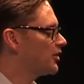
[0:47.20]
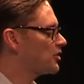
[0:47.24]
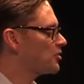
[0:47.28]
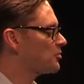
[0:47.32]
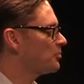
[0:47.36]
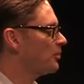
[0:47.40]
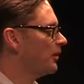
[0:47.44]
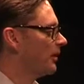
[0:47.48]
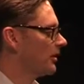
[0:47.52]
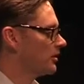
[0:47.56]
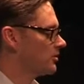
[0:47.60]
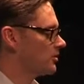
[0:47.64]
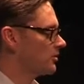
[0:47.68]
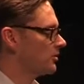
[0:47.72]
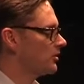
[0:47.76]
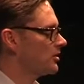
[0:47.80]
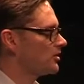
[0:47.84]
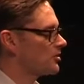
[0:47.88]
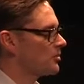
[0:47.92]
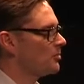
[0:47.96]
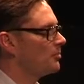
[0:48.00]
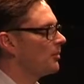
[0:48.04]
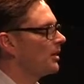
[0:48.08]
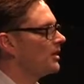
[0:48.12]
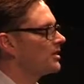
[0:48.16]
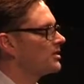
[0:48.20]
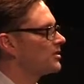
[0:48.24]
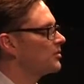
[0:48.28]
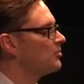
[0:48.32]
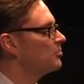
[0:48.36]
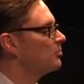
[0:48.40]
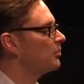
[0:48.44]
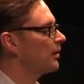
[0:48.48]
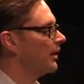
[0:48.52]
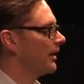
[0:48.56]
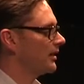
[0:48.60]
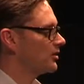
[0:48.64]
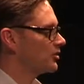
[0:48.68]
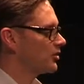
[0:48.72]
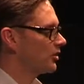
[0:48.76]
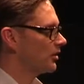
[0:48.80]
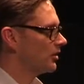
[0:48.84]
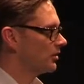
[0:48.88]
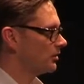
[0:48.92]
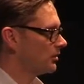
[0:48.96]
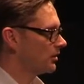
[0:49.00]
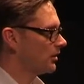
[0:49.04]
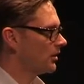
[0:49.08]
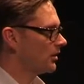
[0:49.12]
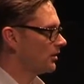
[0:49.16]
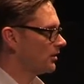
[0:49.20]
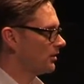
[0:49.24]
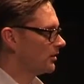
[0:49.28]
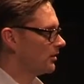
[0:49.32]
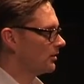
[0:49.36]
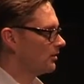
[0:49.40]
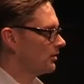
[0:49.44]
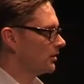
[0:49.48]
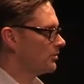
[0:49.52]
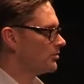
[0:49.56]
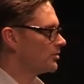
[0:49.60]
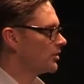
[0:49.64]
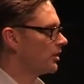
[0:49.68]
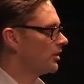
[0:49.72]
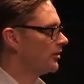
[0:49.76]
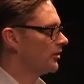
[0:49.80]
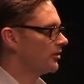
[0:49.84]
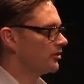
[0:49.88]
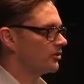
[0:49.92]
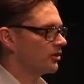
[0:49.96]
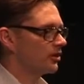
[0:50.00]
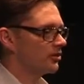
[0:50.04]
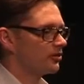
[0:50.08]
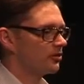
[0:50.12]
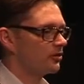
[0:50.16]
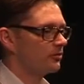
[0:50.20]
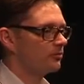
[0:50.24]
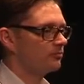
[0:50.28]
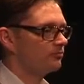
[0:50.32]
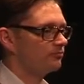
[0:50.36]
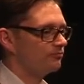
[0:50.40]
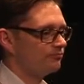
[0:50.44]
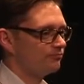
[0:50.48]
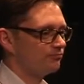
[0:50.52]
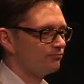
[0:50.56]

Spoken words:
this picture, this amazing picture? Don't say anything, Jason.